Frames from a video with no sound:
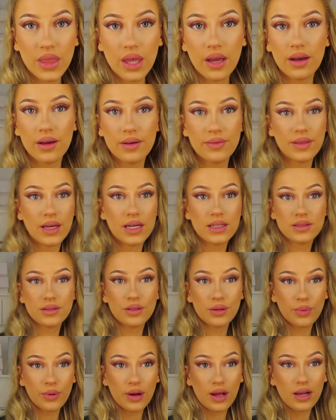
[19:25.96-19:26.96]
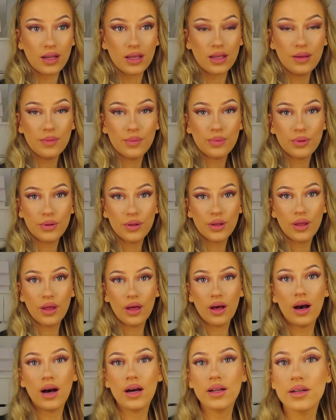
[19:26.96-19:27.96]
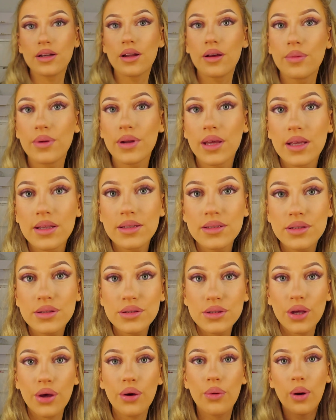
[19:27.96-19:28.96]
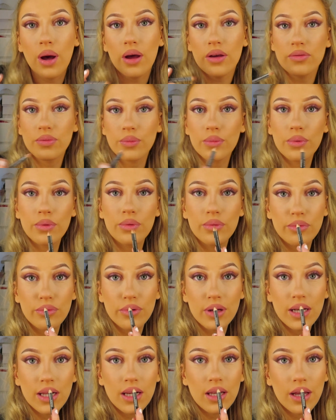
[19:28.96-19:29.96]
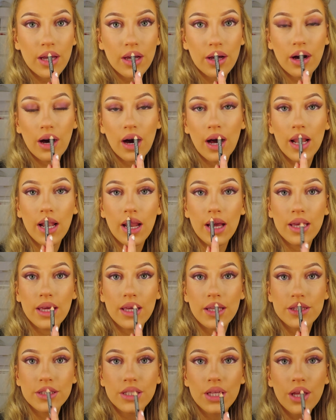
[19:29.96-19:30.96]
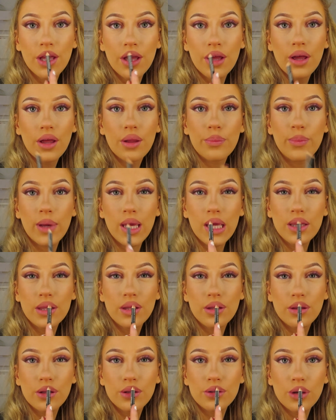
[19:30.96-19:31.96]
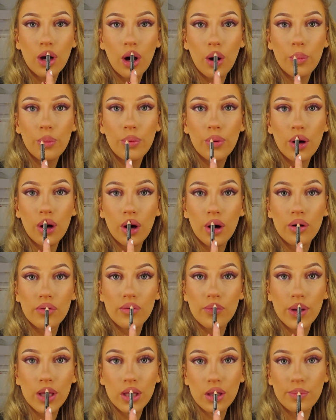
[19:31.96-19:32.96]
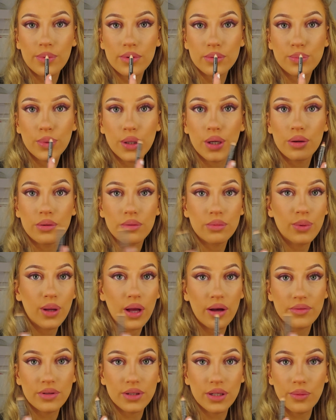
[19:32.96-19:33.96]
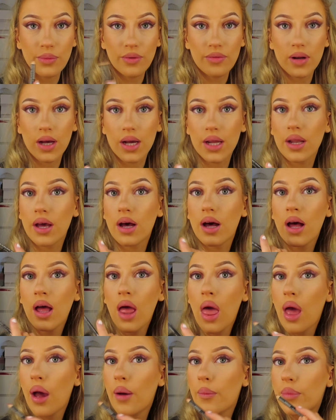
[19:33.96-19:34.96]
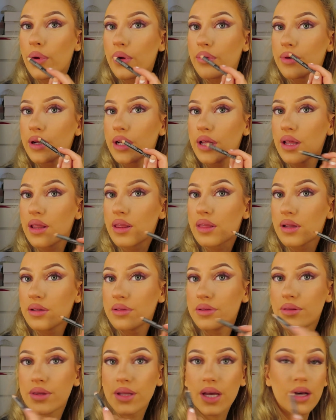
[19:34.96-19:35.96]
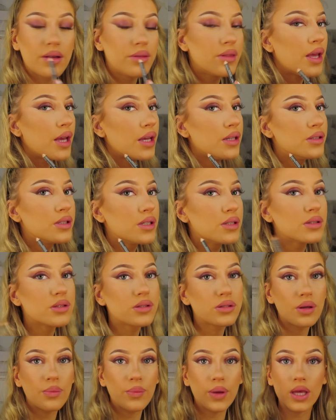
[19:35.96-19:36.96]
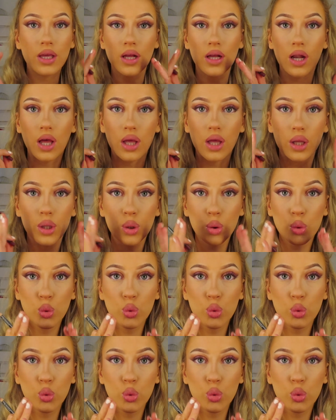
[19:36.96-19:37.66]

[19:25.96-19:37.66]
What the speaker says: if that's not a brat lip, I don't know what it is. So I've really like highlighted, made the top of my Cupid's bow, covered it with liner, but really thinned down the edges to make it like,